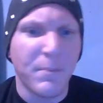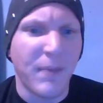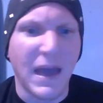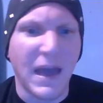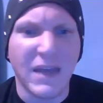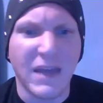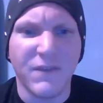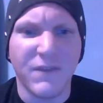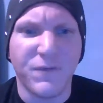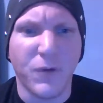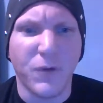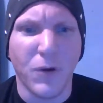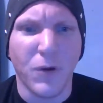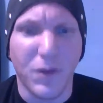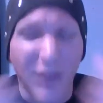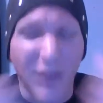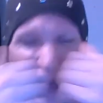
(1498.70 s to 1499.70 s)
back and
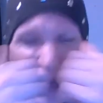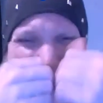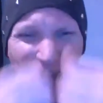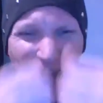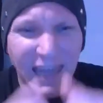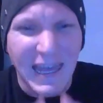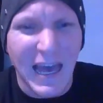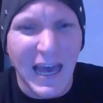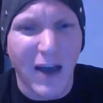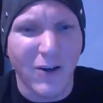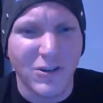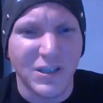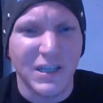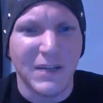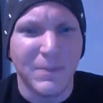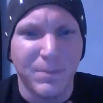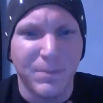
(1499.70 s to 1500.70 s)
forth, eye
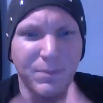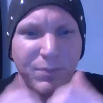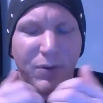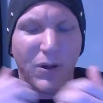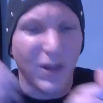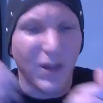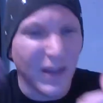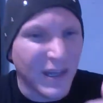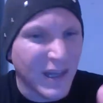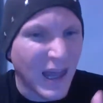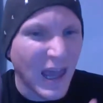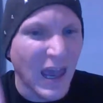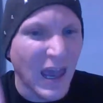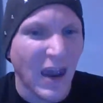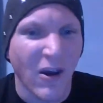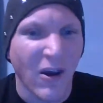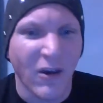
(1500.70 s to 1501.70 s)
gouging, pulling the
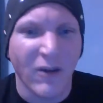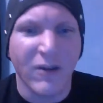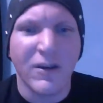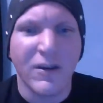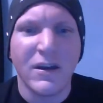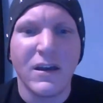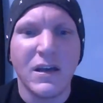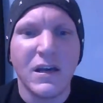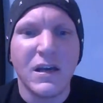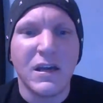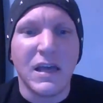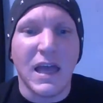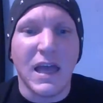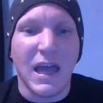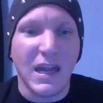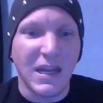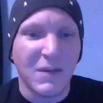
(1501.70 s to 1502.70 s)
hair,
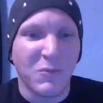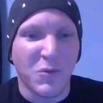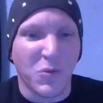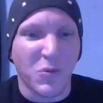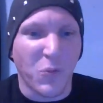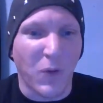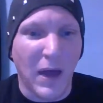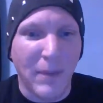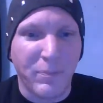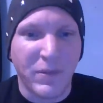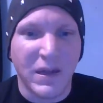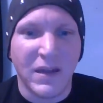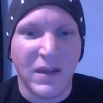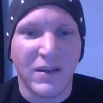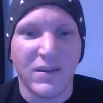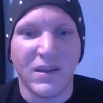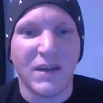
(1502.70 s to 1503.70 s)
hitting with
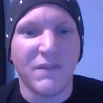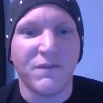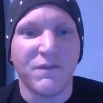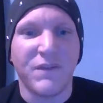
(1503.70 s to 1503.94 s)
weapons, and